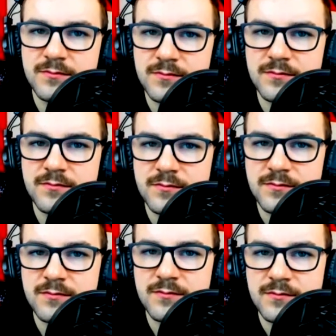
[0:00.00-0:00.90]

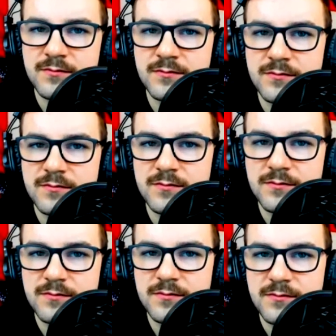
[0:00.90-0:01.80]

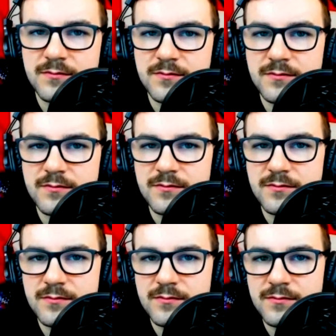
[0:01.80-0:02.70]

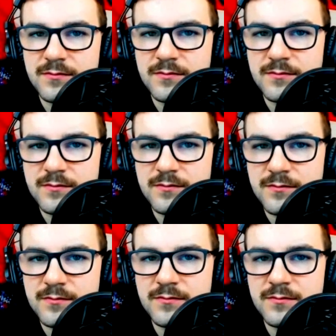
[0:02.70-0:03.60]

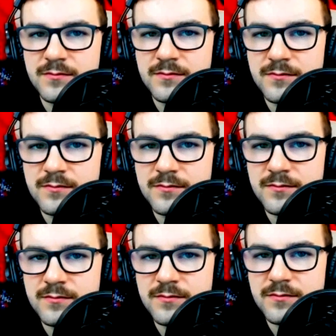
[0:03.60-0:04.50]

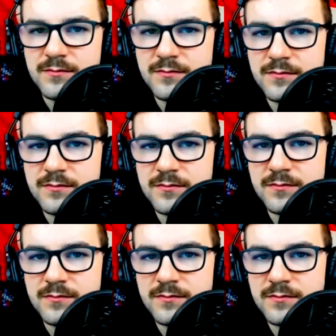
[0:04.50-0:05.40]

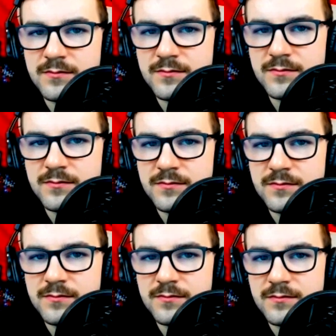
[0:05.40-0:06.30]

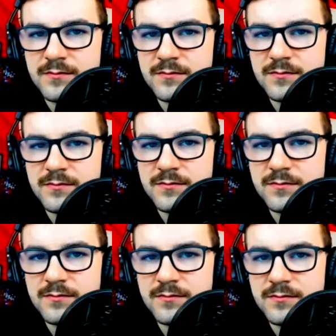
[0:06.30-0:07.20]

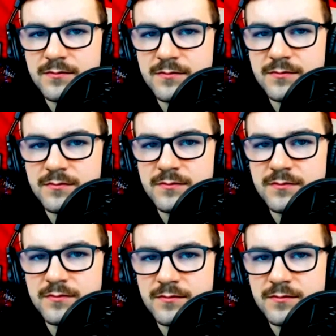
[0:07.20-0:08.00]
This person isn't speaking.